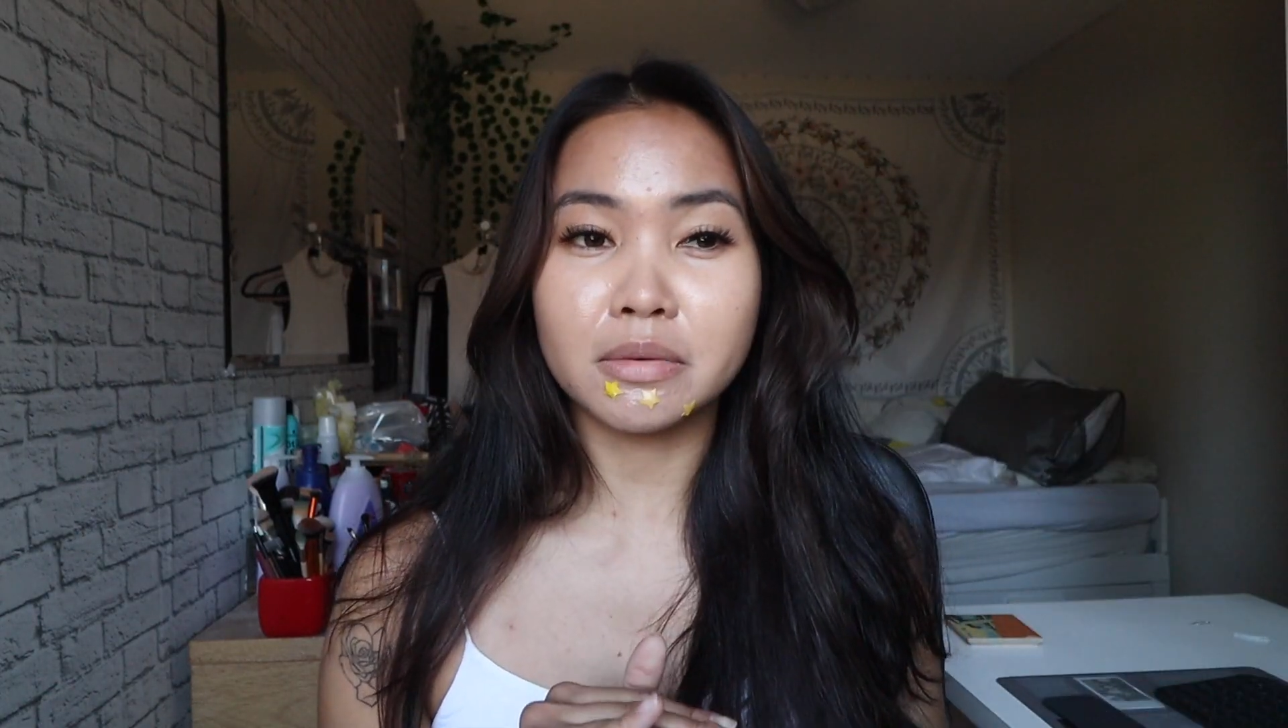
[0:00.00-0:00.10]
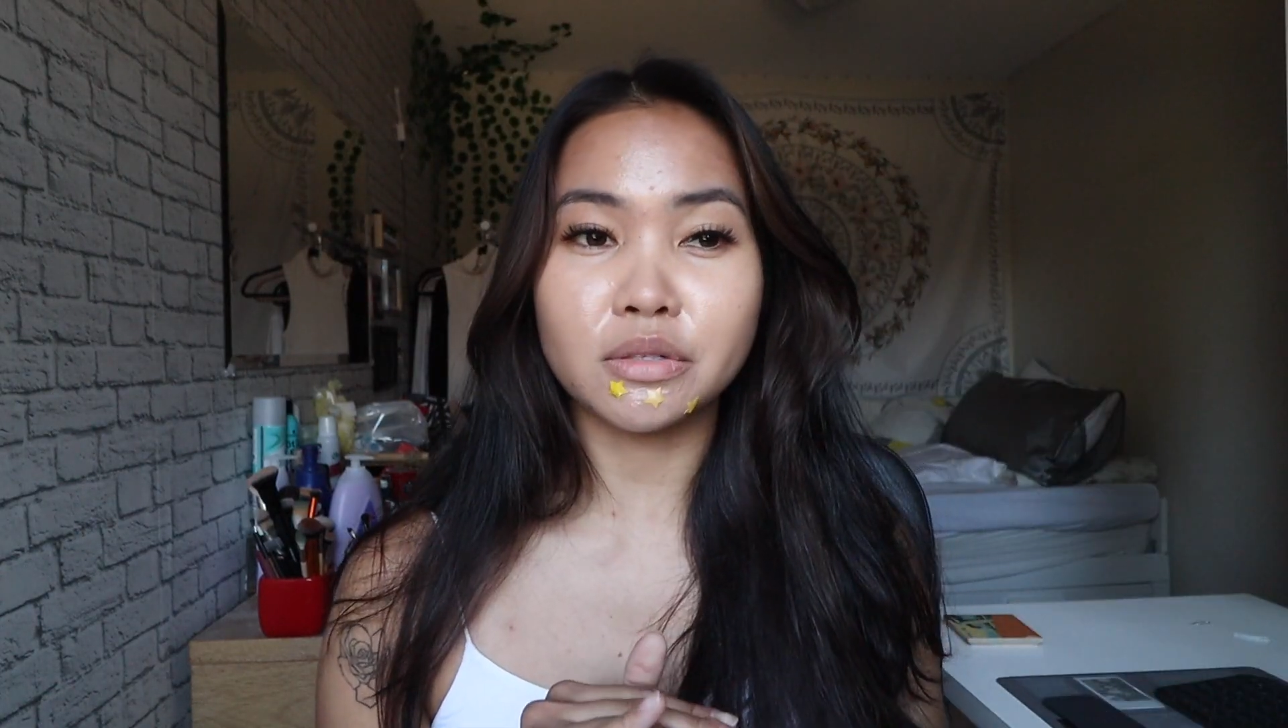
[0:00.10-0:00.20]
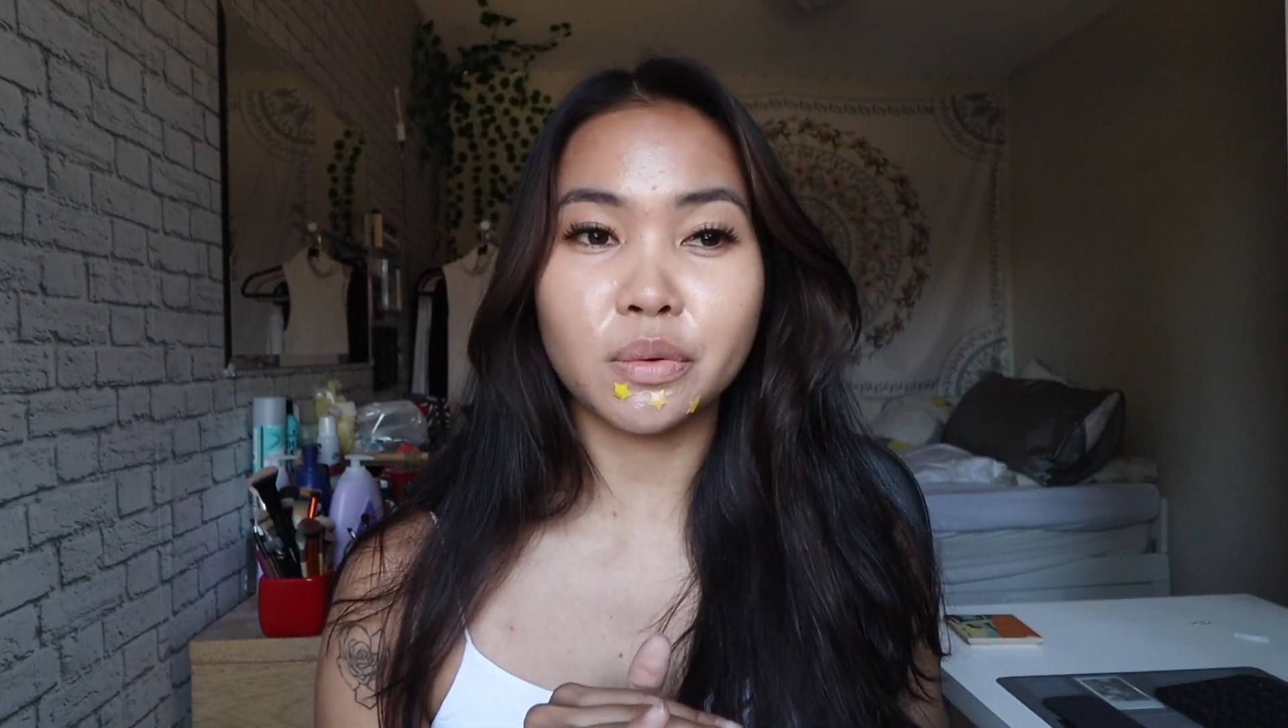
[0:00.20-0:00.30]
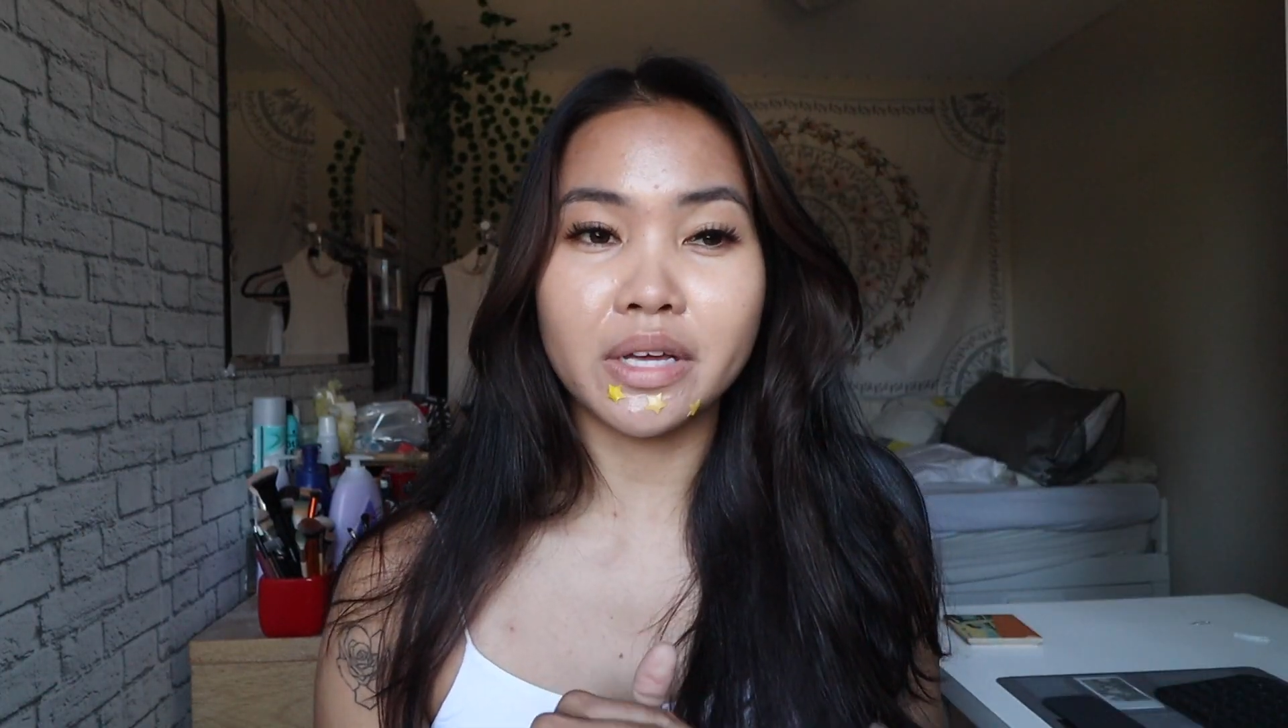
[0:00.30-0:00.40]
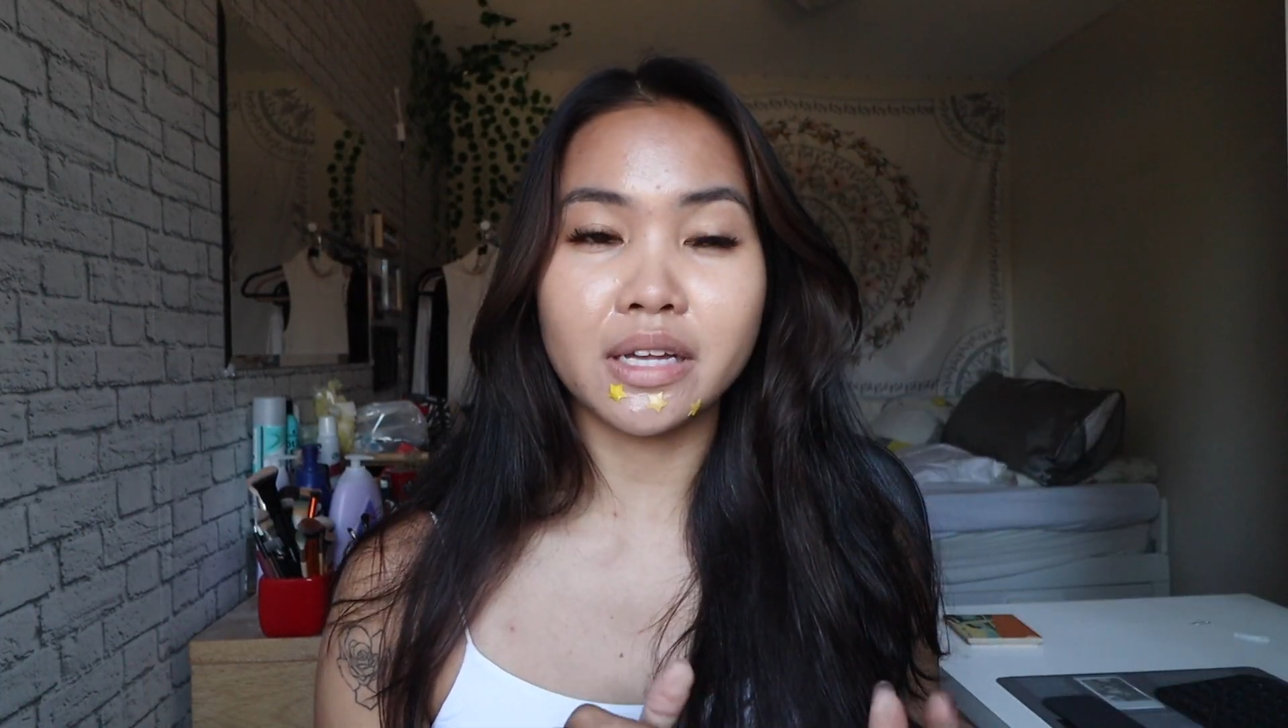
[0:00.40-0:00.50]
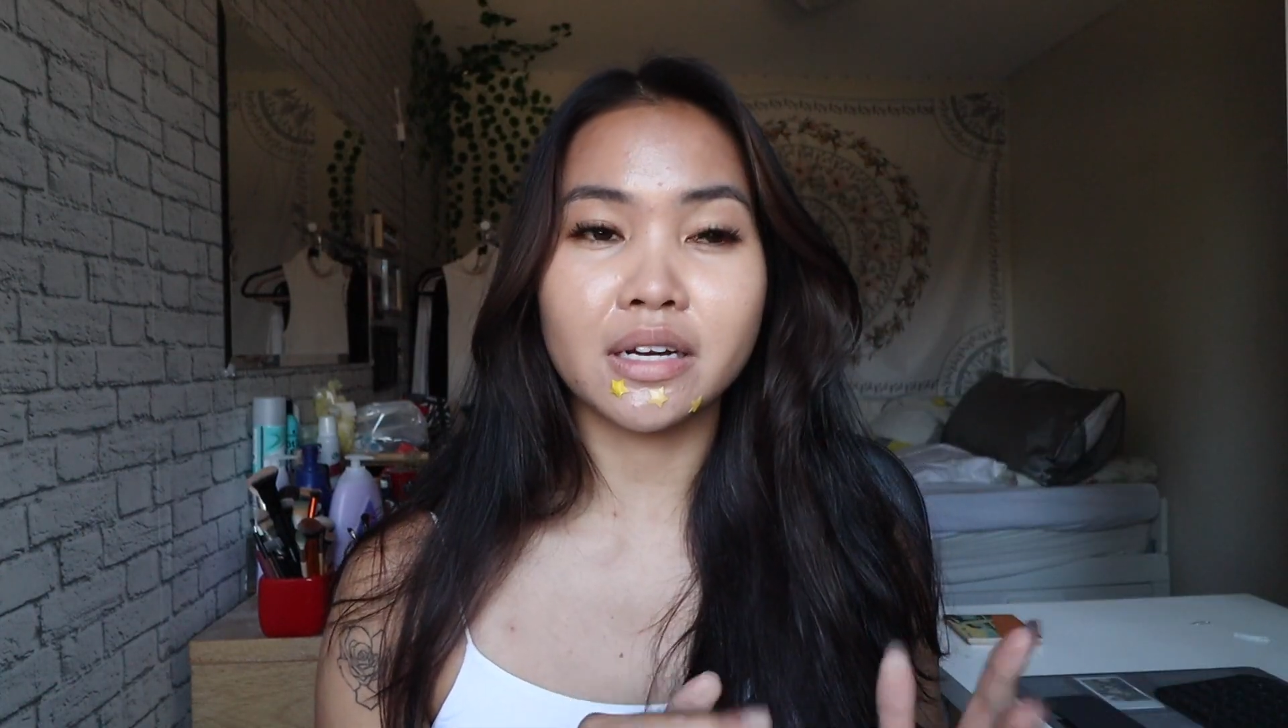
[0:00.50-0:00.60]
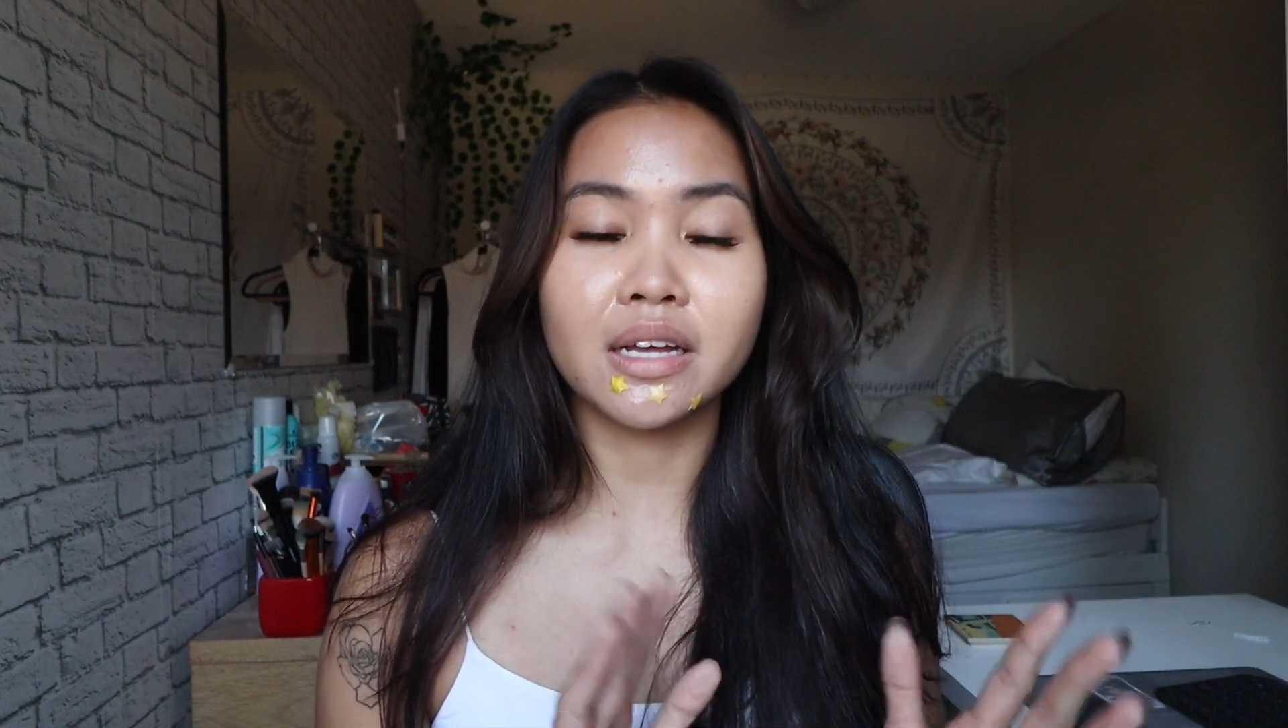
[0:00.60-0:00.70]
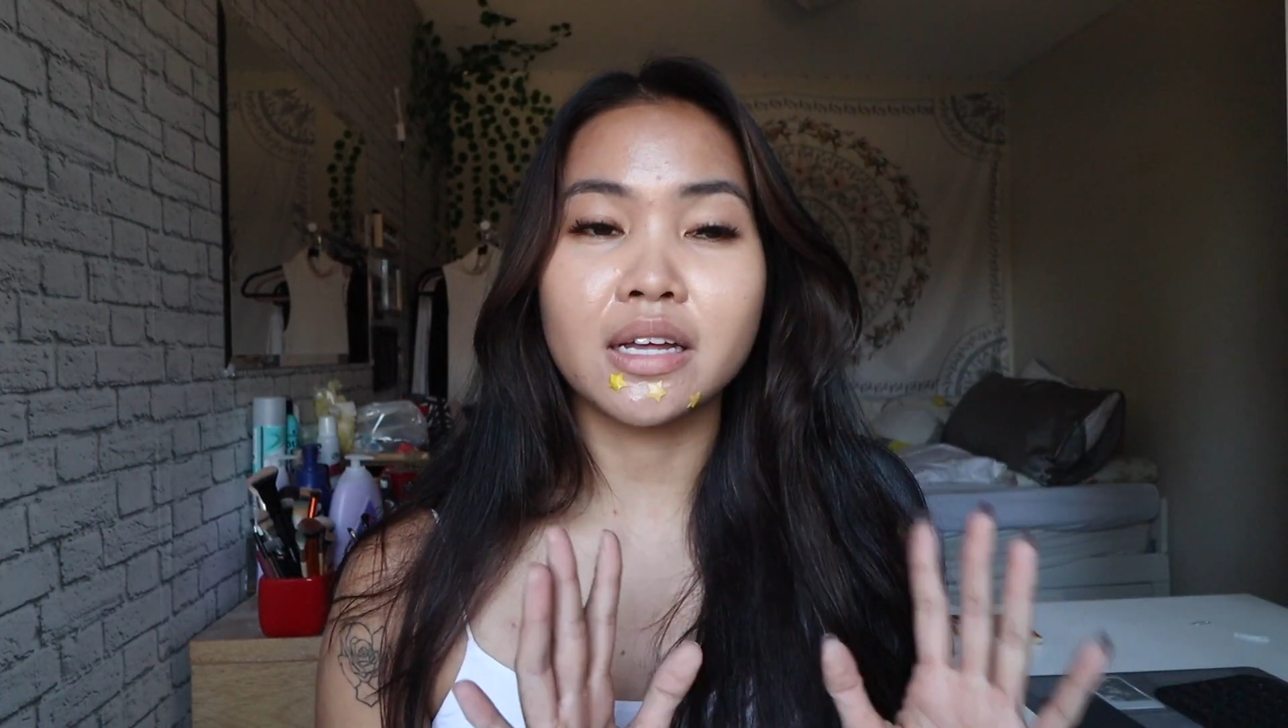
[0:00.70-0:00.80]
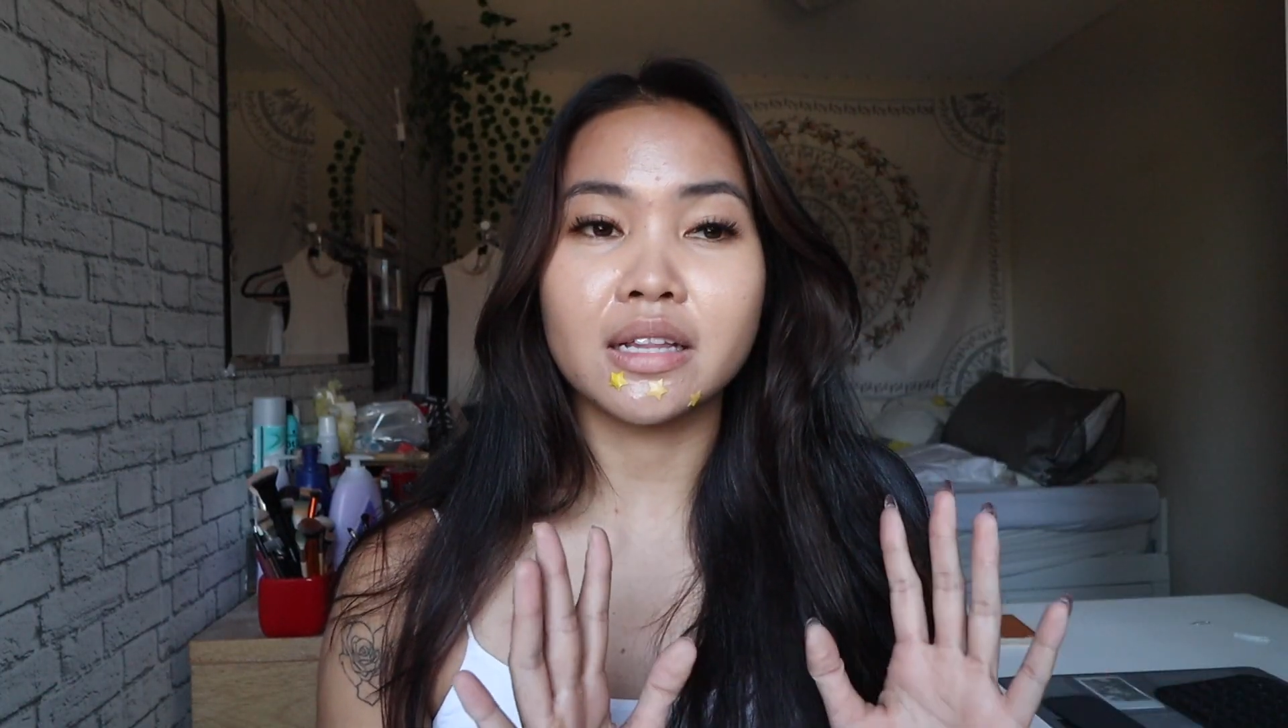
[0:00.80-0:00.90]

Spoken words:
between